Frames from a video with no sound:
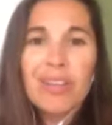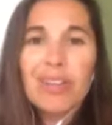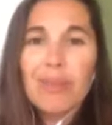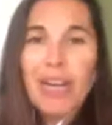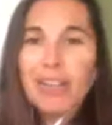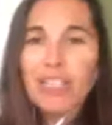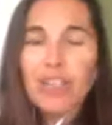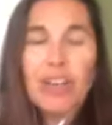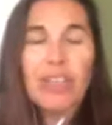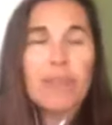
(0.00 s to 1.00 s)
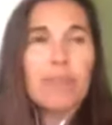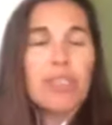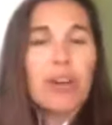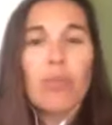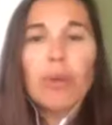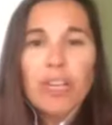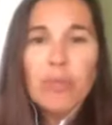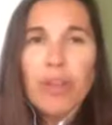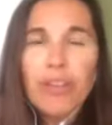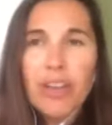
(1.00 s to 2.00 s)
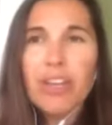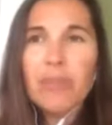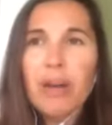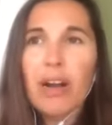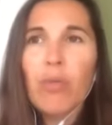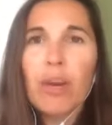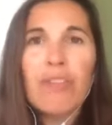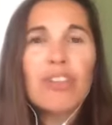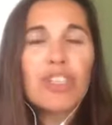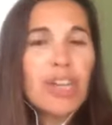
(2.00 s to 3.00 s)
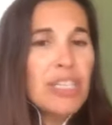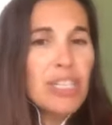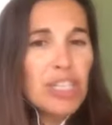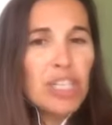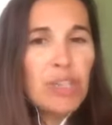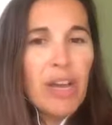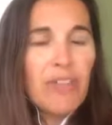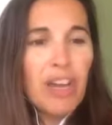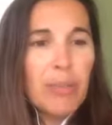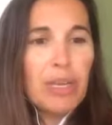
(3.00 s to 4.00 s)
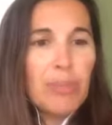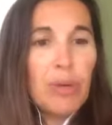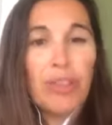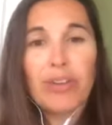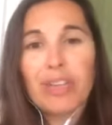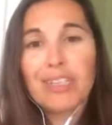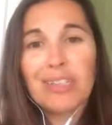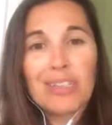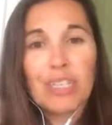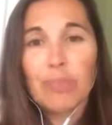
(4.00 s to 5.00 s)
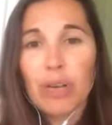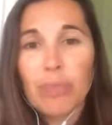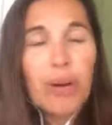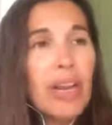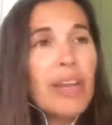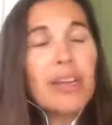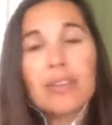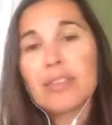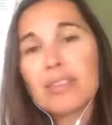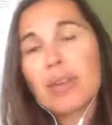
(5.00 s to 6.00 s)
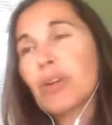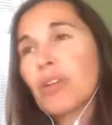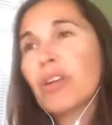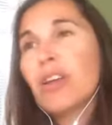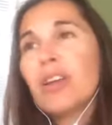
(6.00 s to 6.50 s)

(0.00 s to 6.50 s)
and back into struggling so i want you to be thinking about whatever transitions you have coming up whether it's into spring break into summer